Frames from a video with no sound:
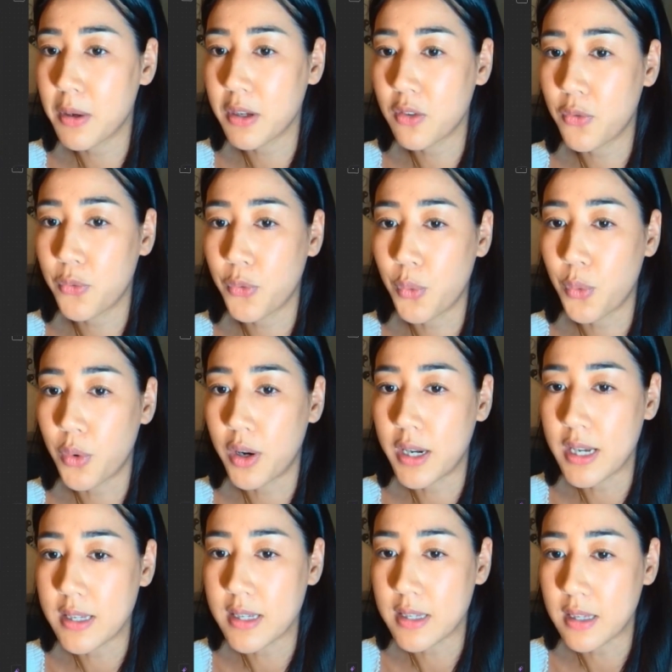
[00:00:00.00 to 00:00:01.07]
but for
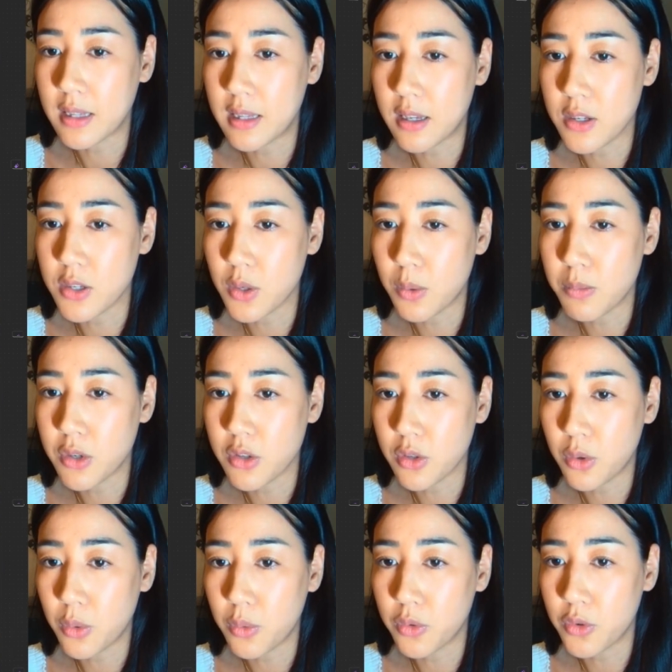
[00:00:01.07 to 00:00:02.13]
instantly. So I'm just
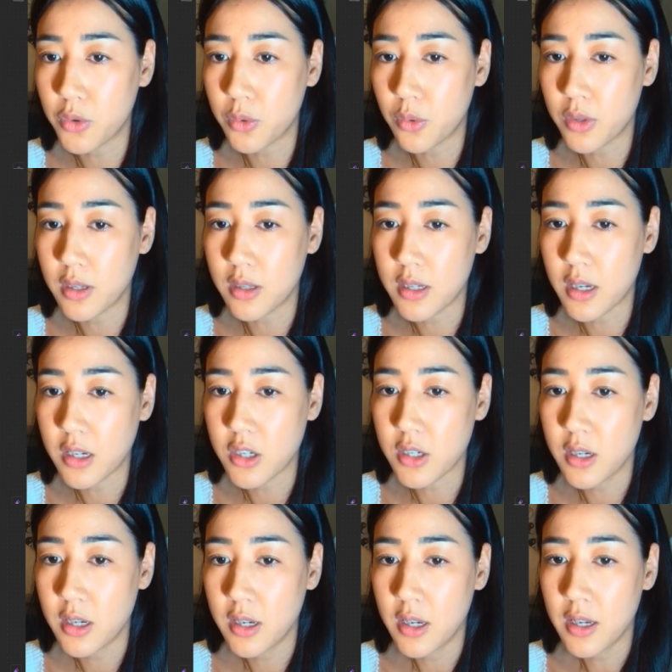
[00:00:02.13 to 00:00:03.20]
going to detach
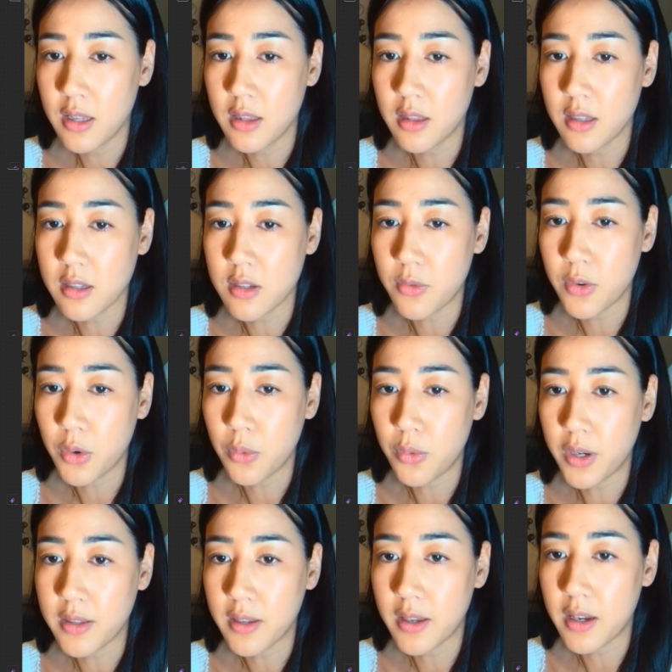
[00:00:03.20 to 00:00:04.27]
this flow
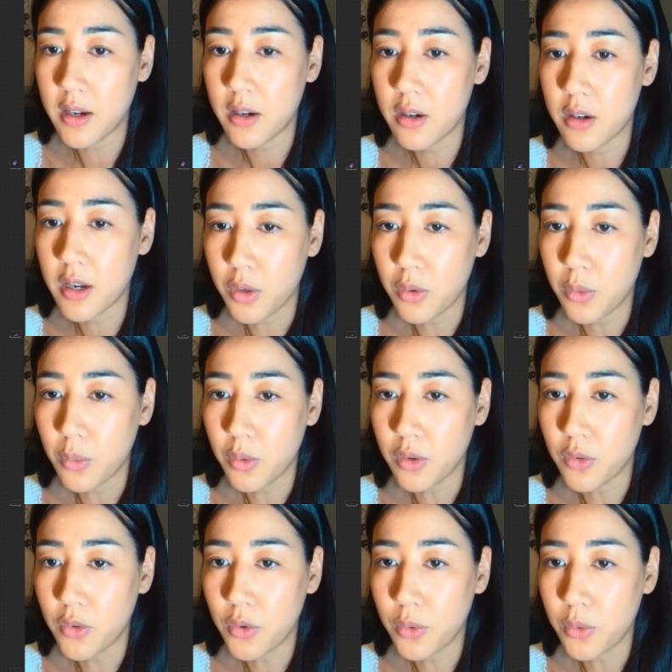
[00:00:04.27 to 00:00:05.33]
right here. We're
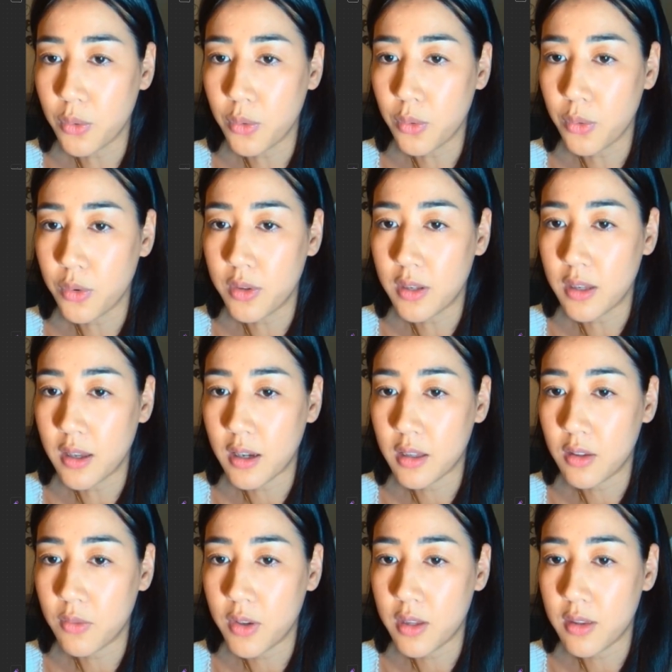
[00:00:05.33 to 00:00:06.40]
going to
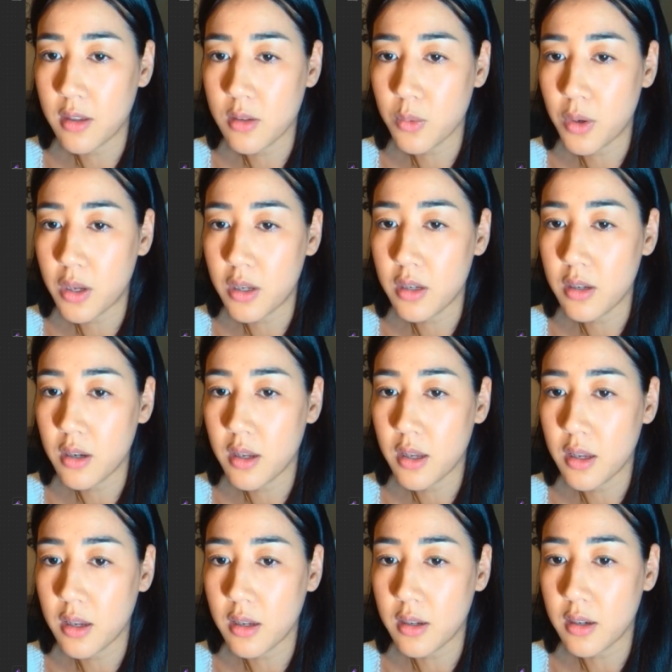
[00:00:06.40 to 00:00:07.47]
deactivate this one
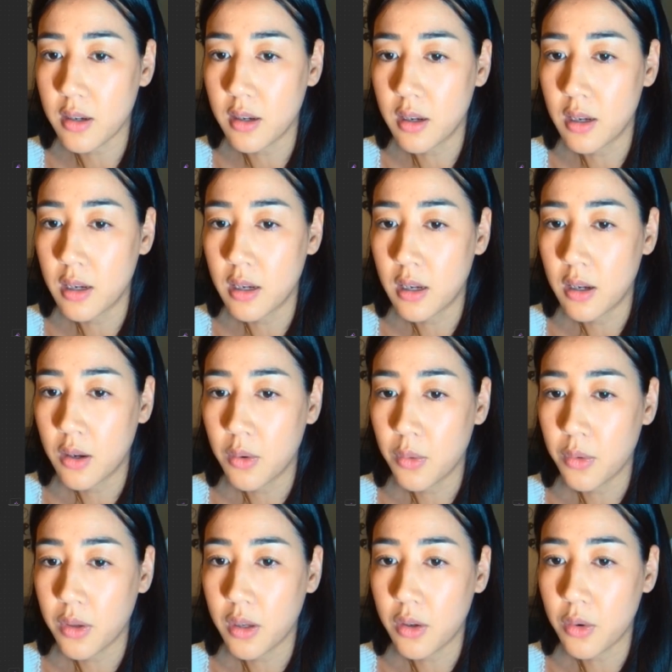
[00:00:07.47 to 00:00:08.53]
and
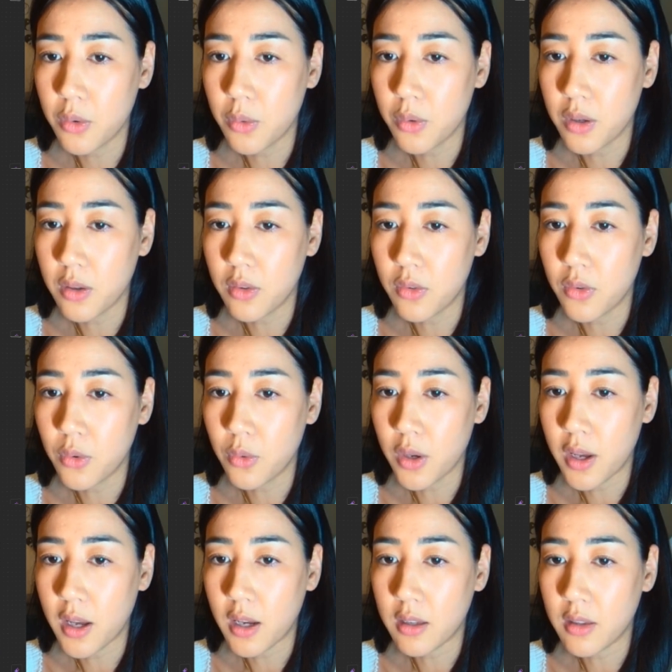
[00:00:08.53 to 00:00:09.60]
we're going to
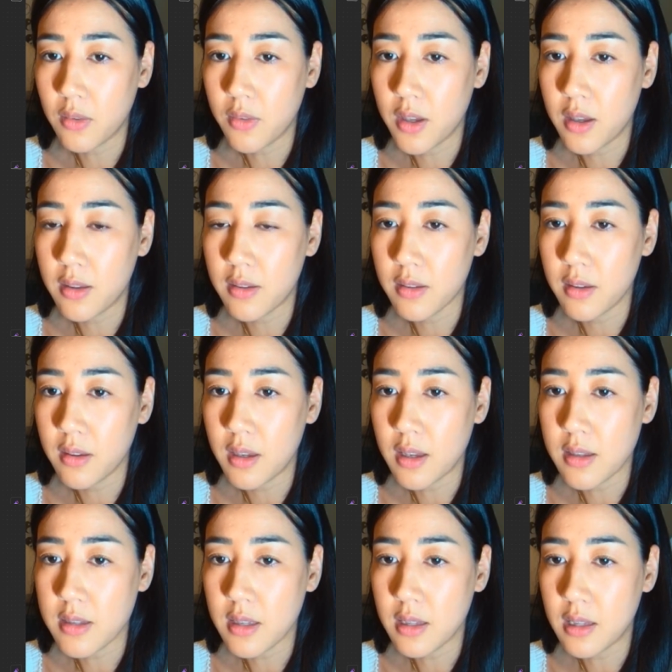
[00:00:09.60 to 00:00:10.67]
activate
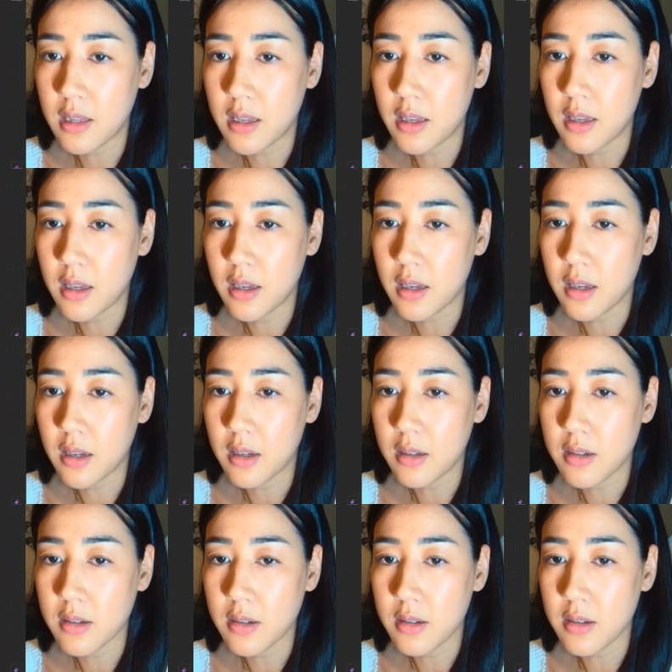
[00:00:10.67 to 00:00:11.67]
instantly and